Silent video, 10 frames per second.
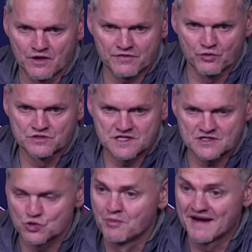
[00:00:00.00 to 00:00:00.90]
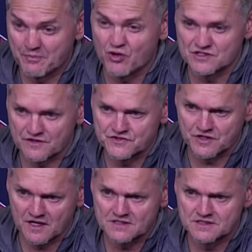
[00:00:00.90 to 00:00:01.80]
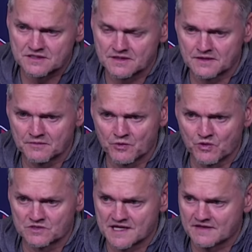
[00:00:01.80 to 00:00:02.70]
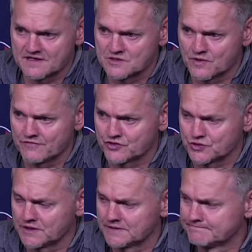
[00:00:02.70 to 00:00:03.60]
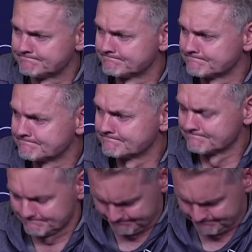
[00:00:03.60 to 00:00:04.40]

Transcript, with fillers: know, I thought I saw many positives tonight. Um, and we'll take these away for sure. Charlie?